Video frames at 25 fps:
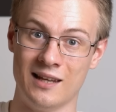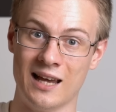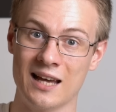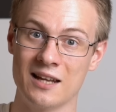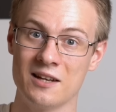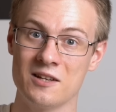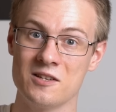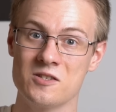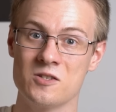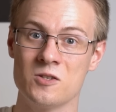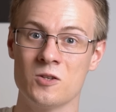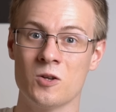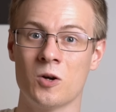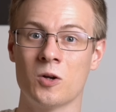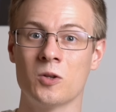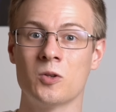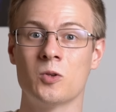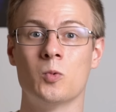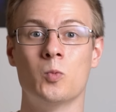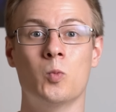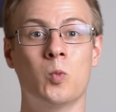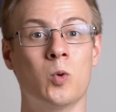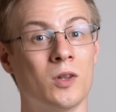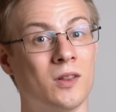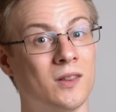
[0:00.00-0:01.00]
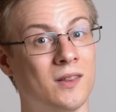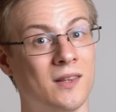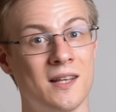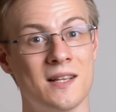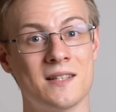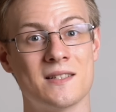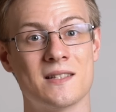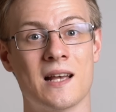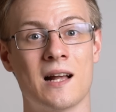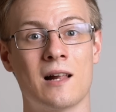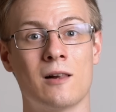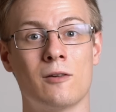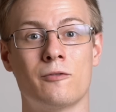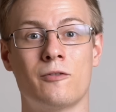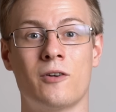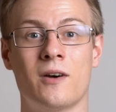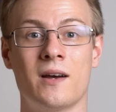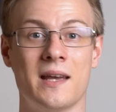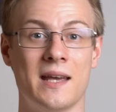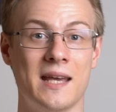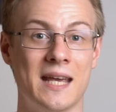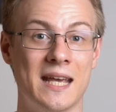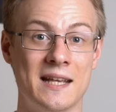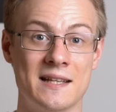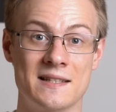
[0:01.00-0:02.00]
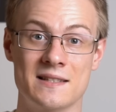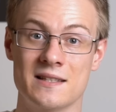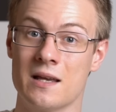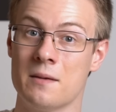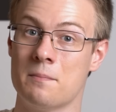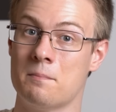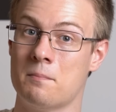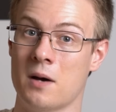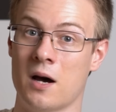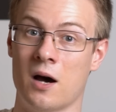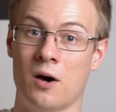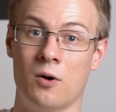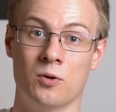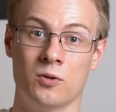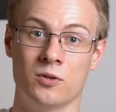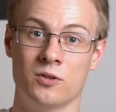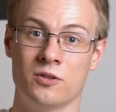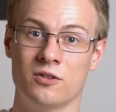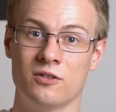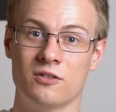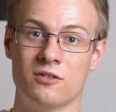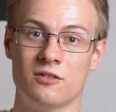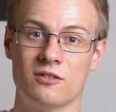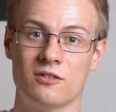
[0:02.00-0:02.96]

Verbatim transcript: that is not what this alpha is about.